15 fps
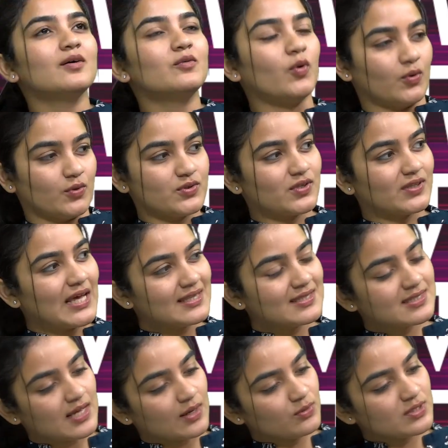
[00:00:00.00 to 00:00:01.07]
Whoa, so that
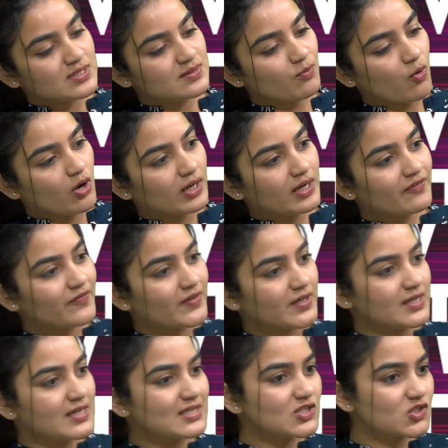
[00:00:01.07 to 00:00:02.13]
sounds more like a
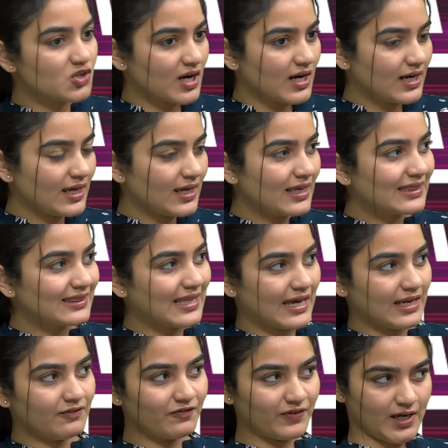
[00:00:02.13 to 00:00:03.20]
fitness training
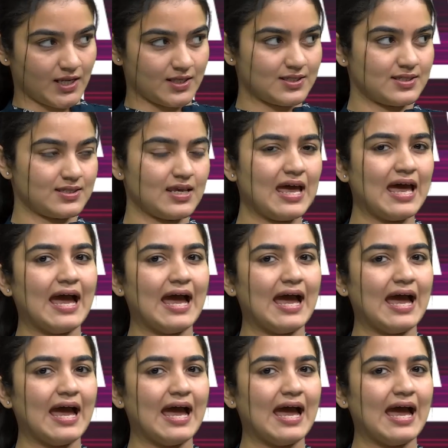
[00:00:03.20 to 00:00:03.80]
than finance.